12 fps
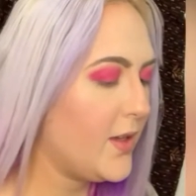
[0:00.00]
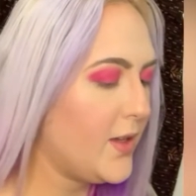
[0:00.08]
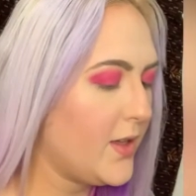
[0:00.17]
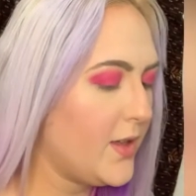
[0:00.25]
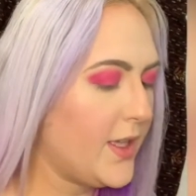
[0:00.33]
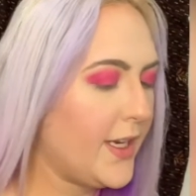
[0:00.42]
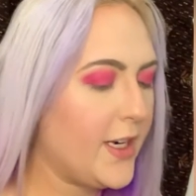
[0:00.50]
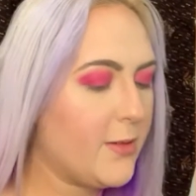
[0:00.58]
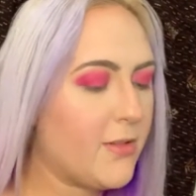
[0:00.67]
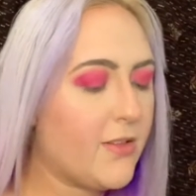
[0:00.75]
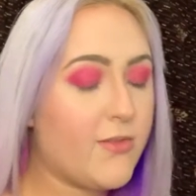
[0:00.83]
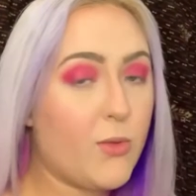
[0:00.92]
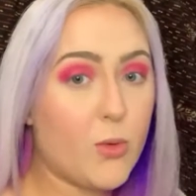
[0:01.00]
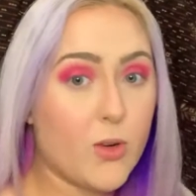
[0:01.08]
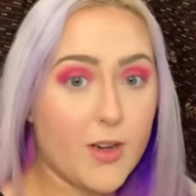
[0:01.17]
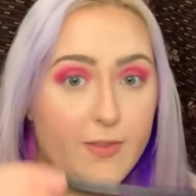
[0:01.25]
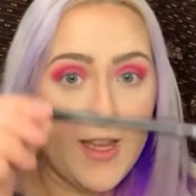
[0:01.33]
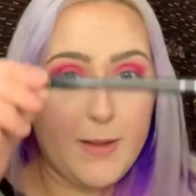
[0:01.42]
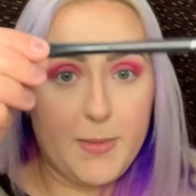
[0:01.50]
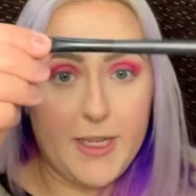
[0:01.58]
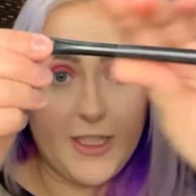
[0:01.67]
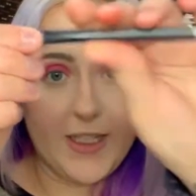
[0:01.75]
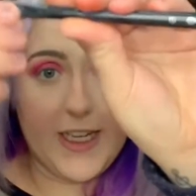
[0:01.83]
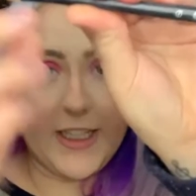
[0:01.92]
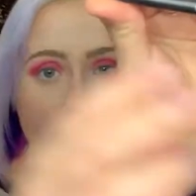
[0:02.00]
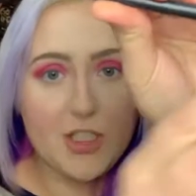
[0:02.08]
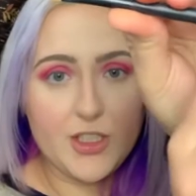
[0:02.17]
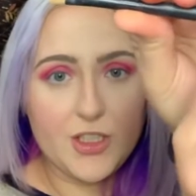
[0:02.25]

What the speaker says: the number 4 of that BH